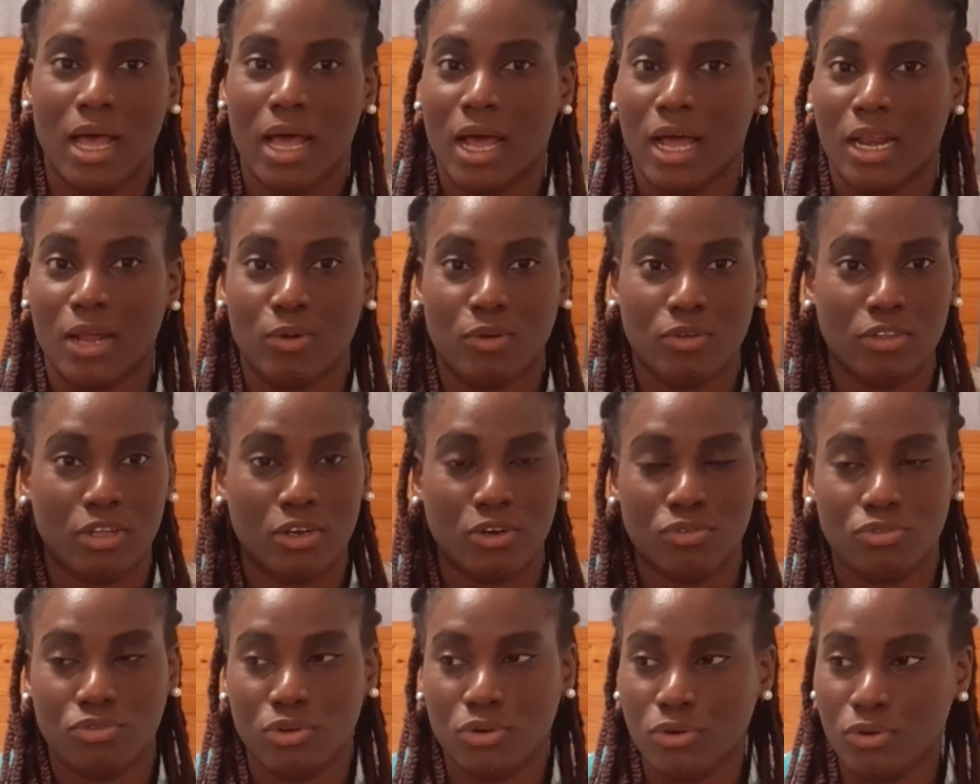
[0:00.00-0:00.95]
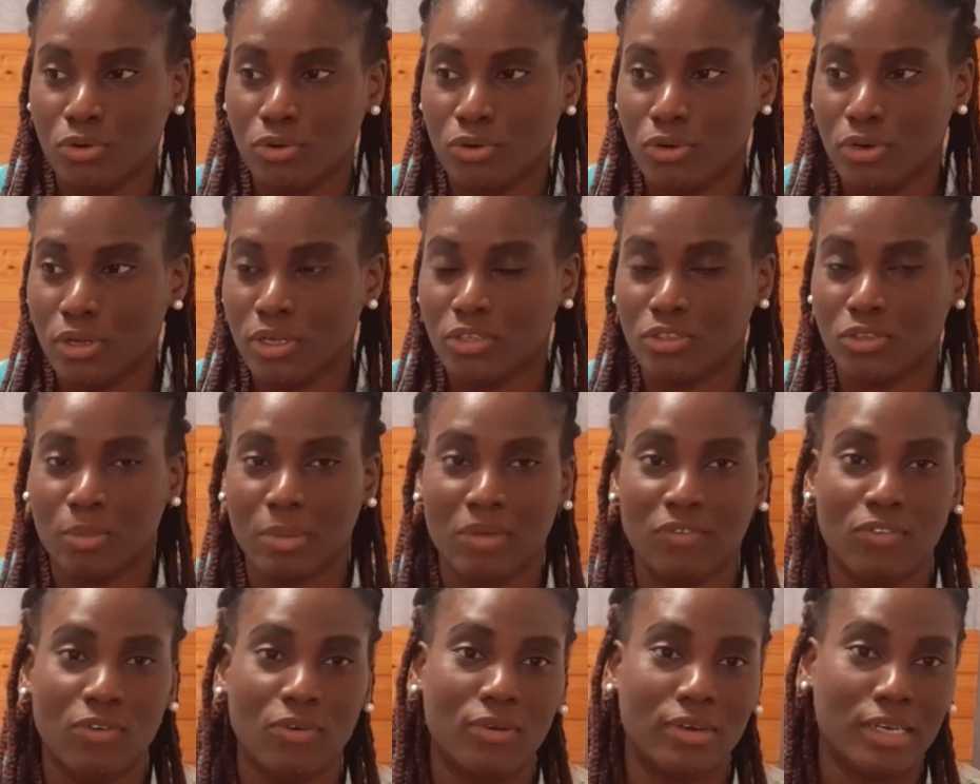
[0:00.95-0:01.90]
and I was on the road, so my
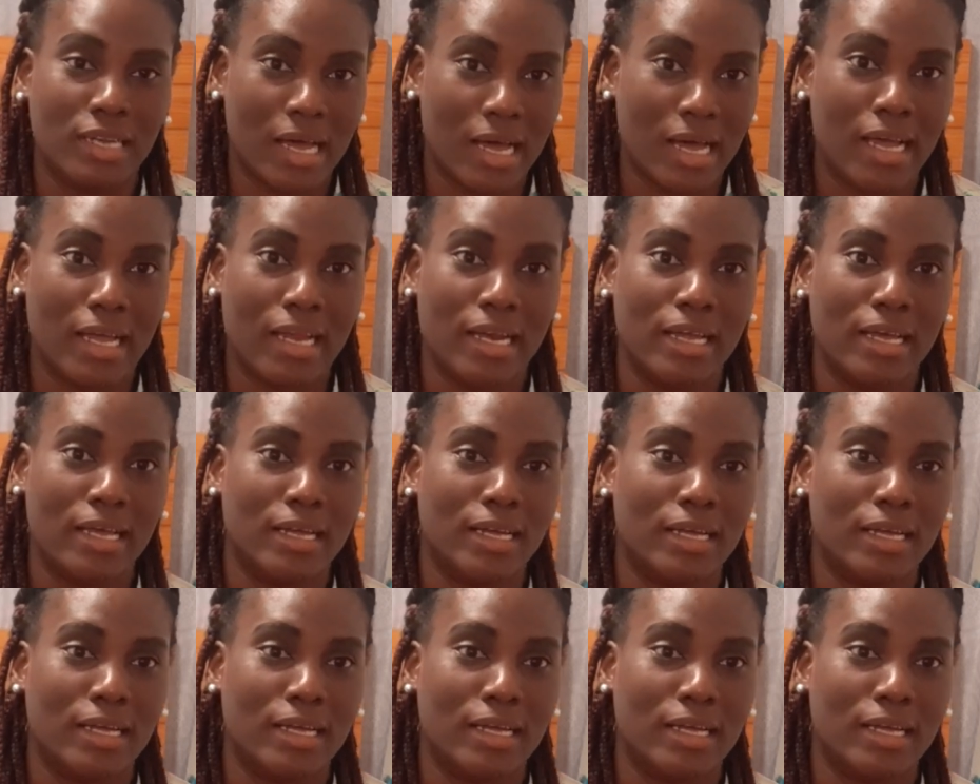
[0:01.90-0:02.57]
phone died.